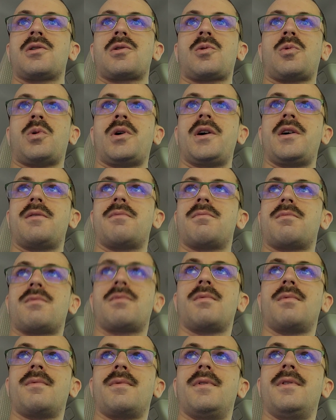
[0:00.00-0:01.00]
quite
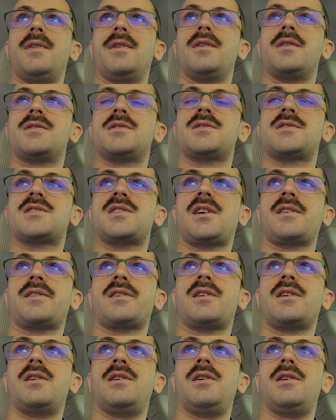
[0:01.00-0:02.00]

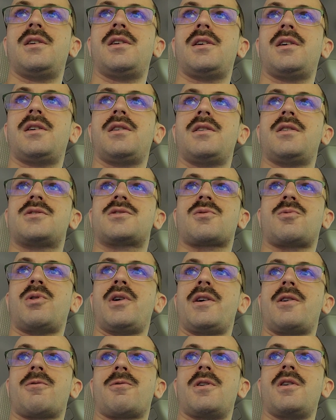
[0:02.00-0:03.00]
something it's
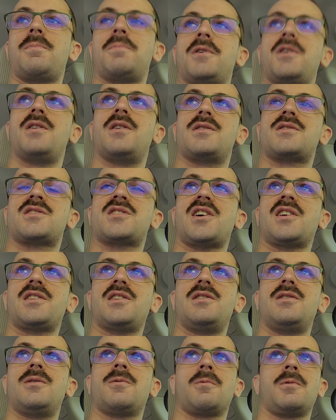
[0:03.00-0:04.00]
quite creepy. It's
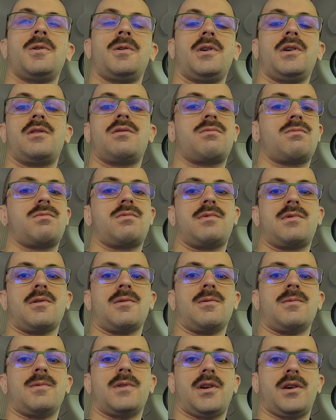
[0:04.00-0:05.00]
something you really
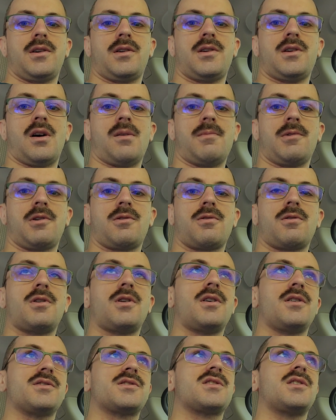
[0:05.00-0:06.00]
don't want to come
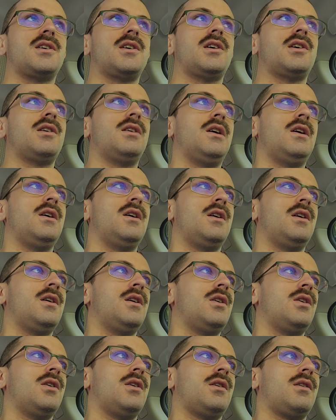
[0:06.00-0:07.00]
across. The
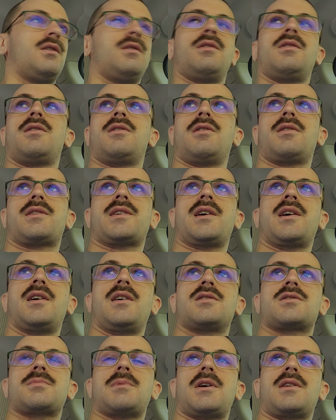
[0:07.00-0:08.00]
good thing
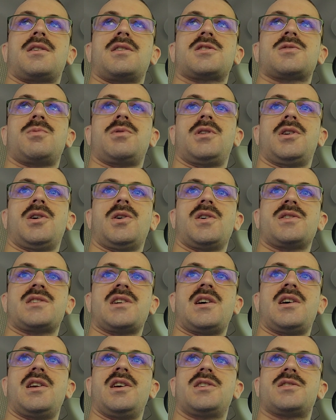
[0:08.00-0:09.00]
is about this one, though, is
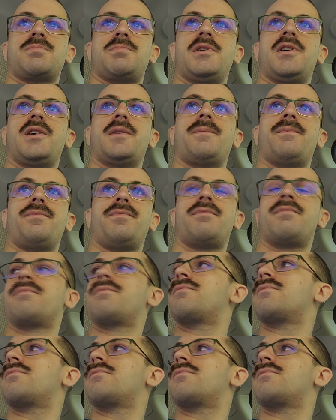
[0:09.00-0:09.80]
that it's been